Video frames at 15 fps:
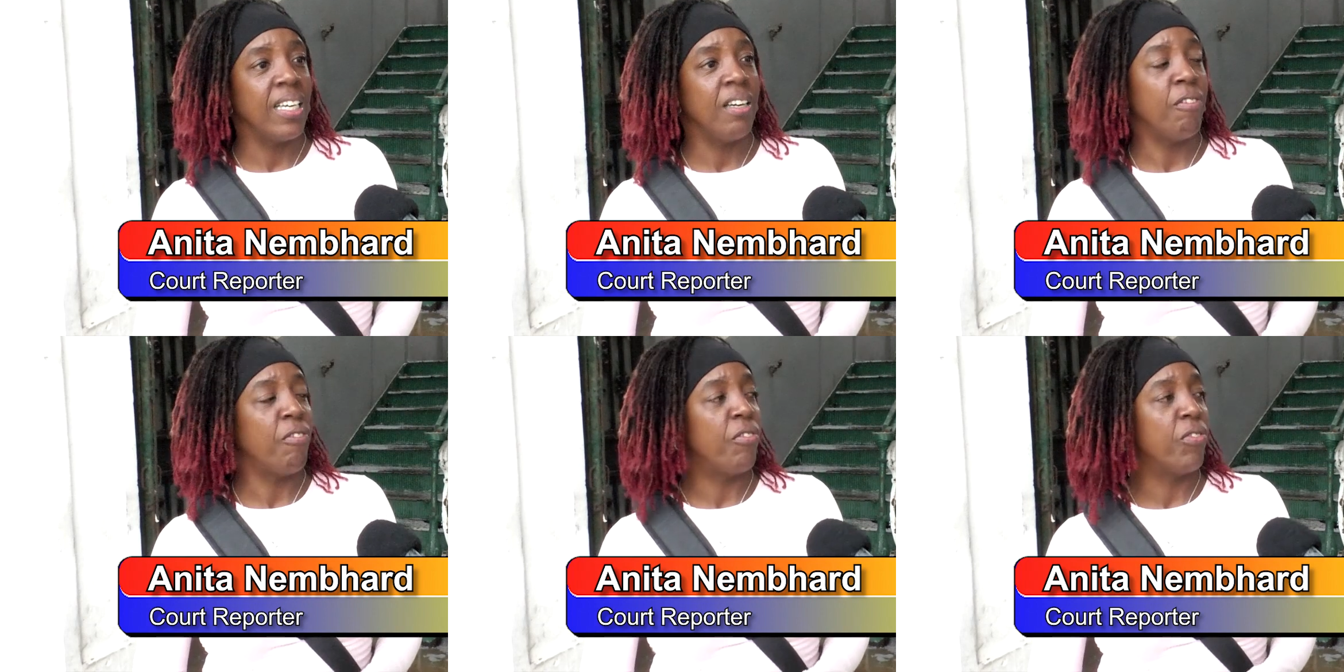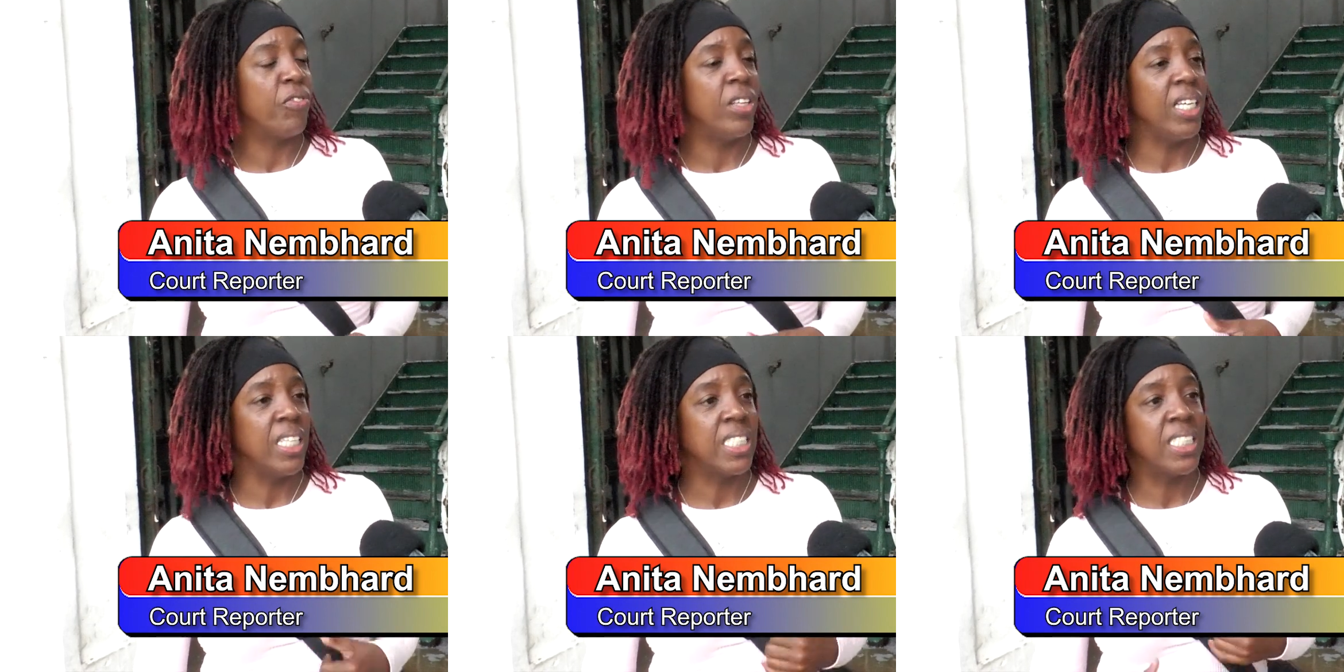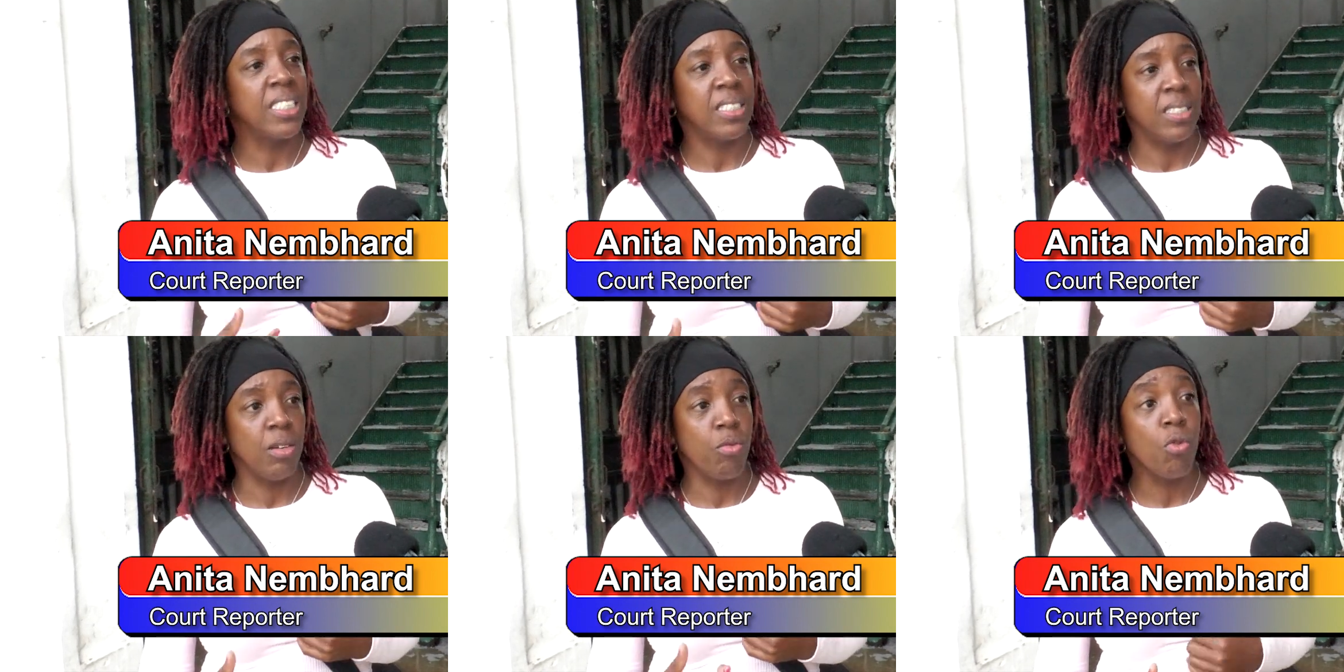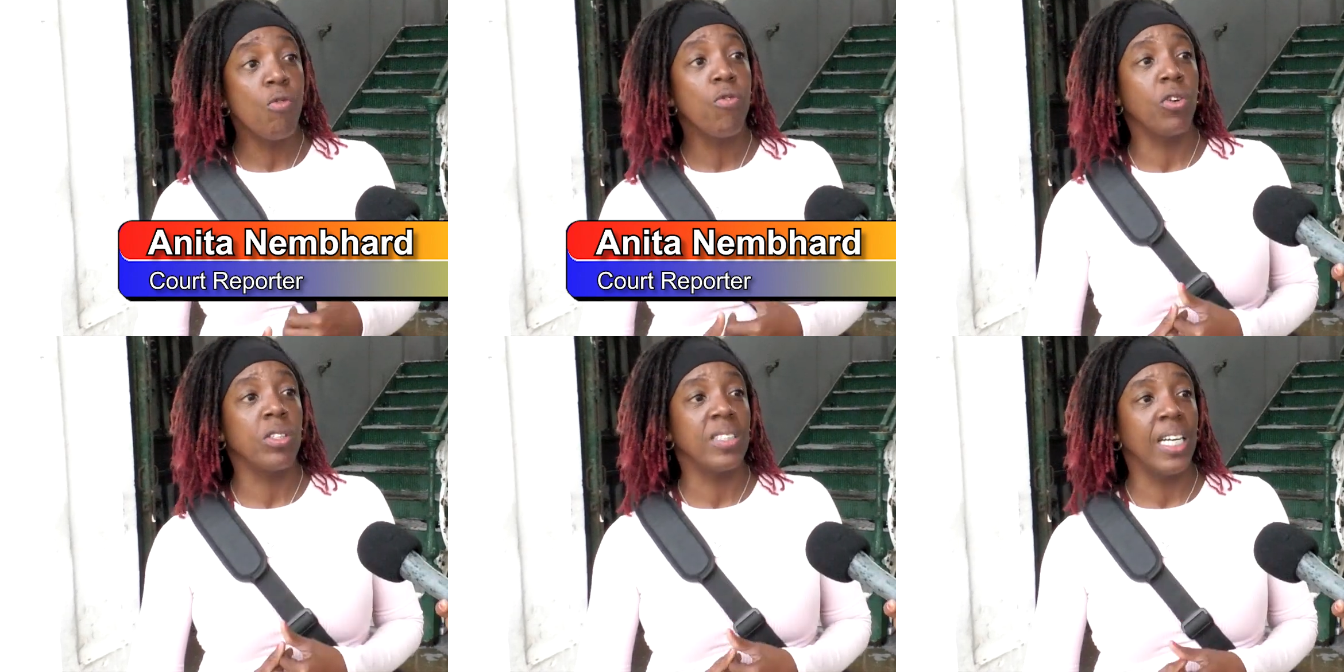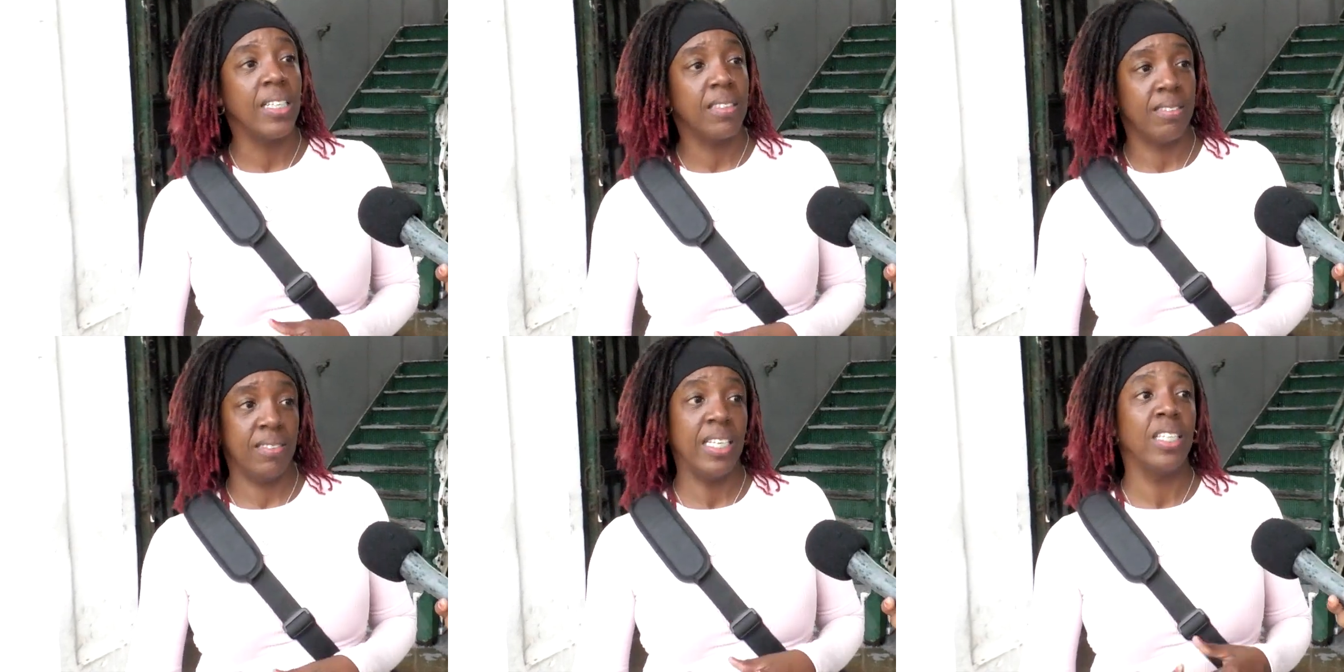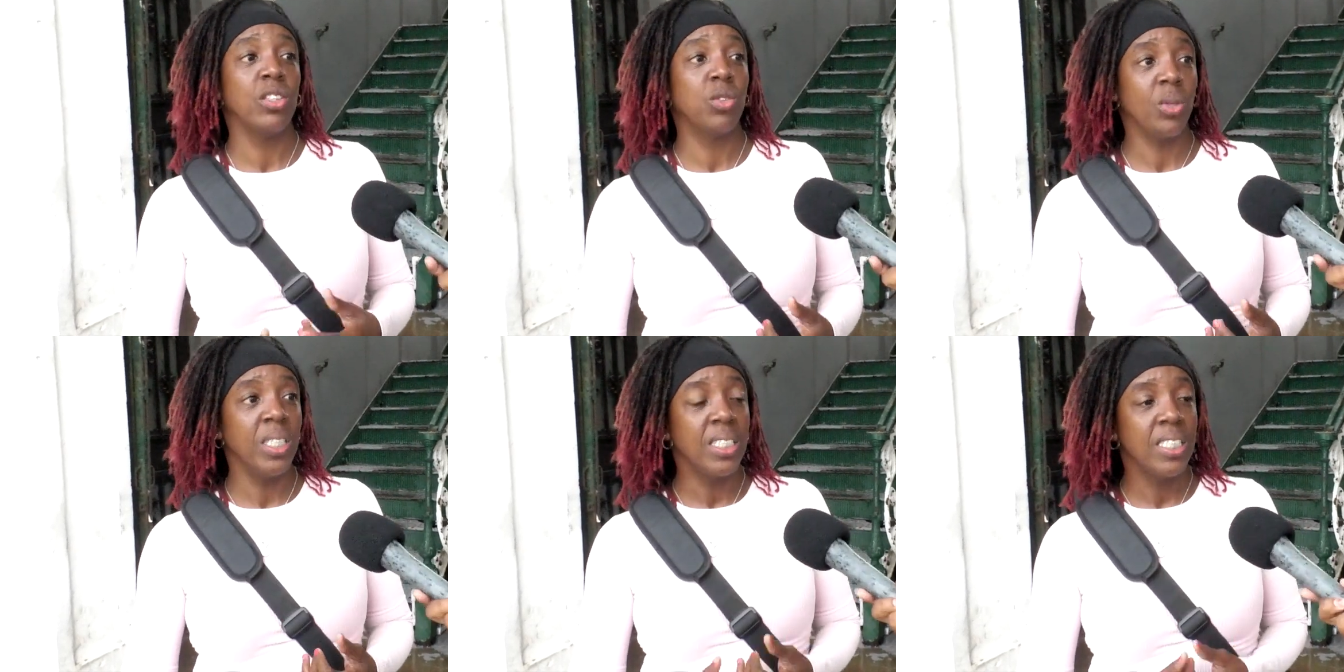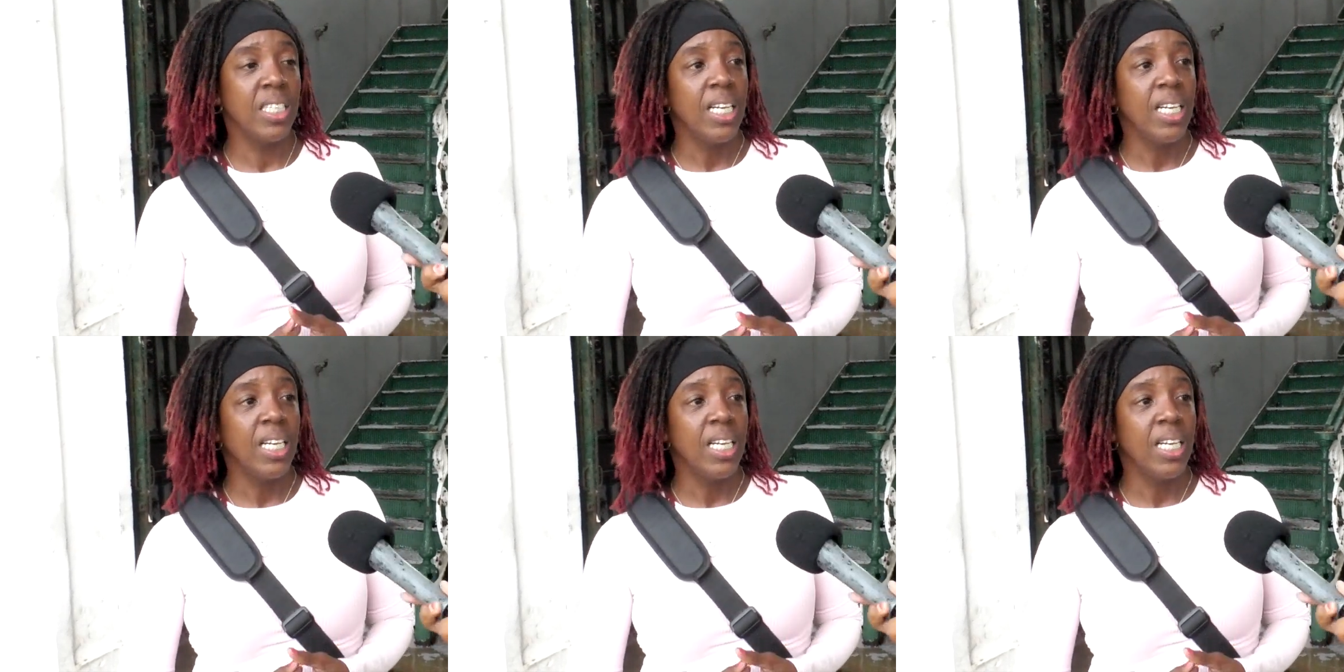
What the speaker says: if the roof was not dealt with,